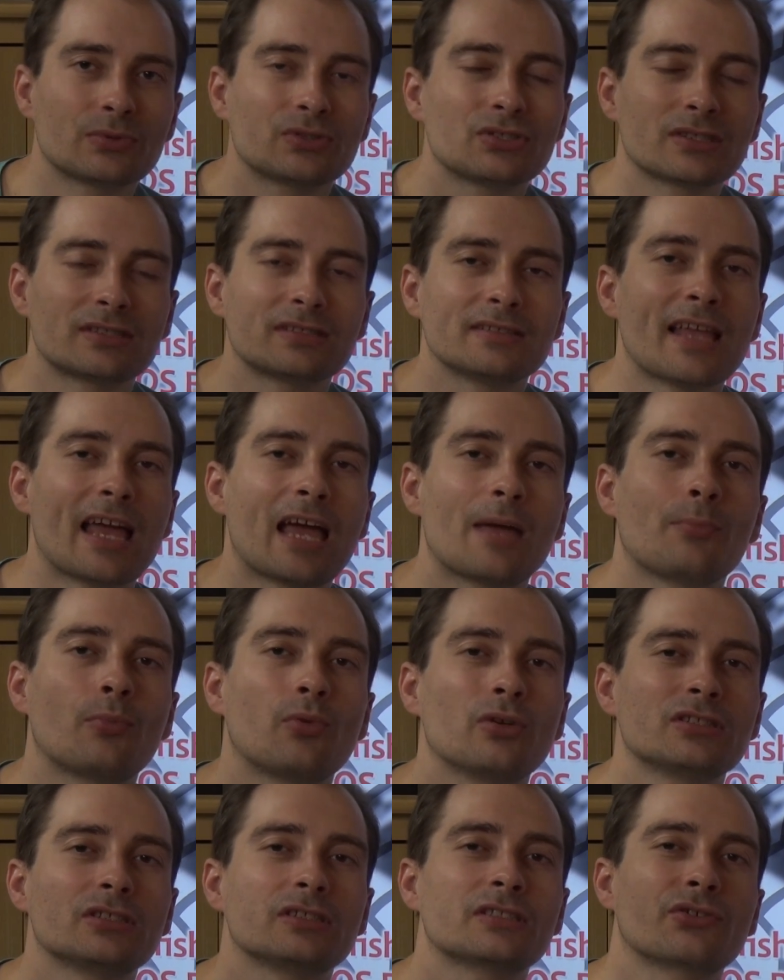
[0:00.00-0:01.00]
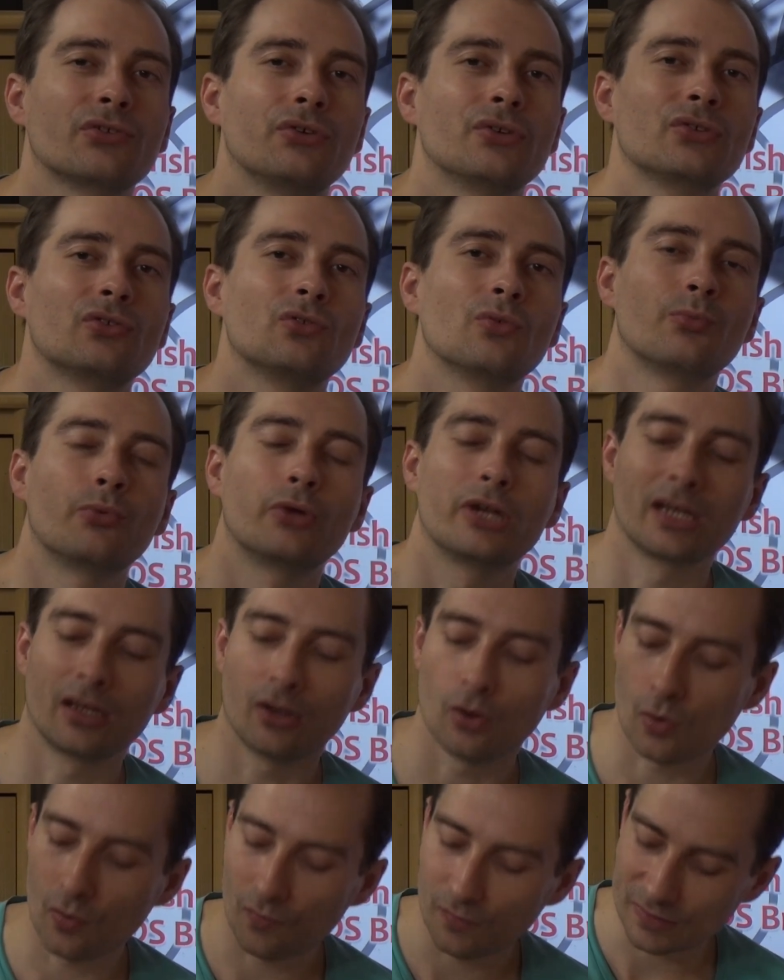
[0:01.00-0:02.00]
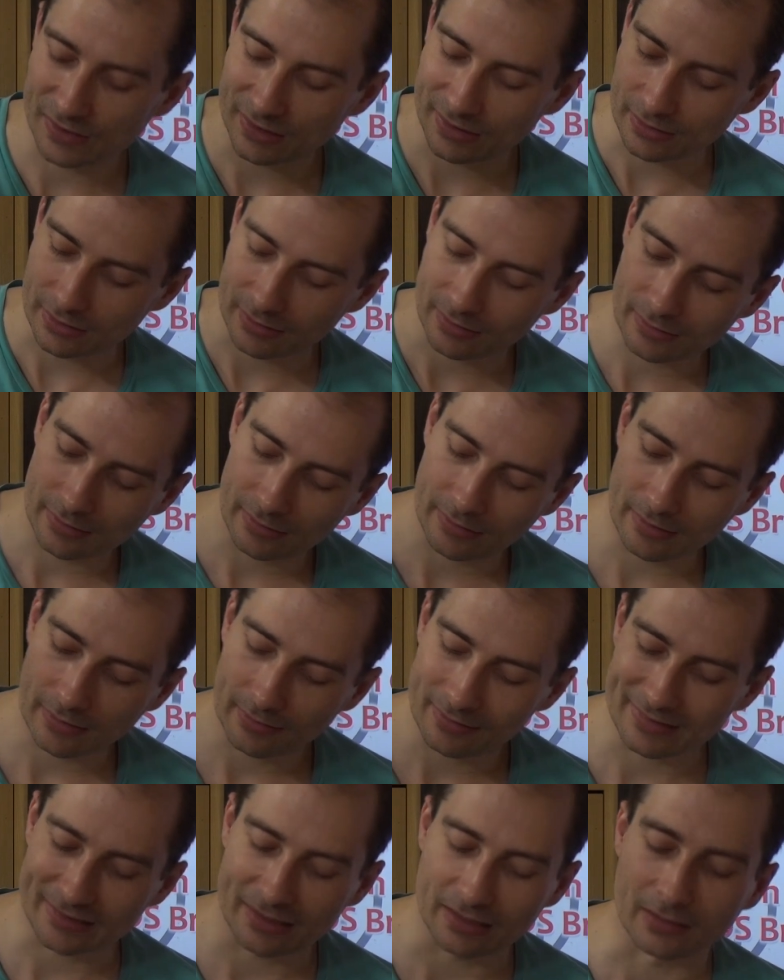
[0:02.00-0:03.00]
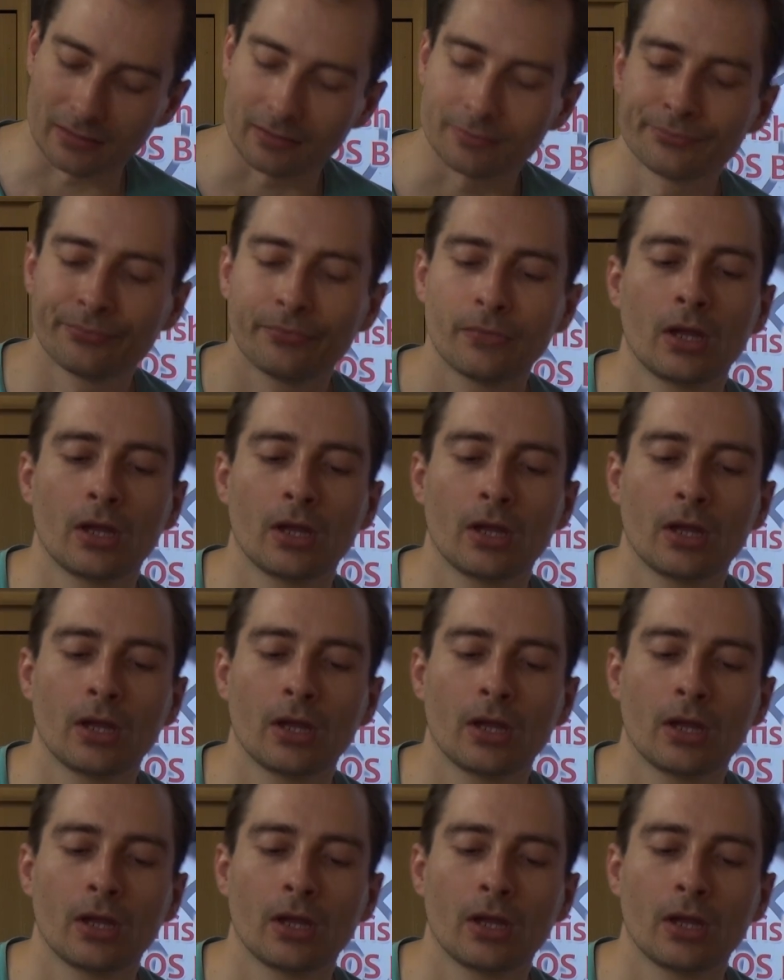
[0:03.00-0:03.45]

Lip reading: which is an app which is going to bring over the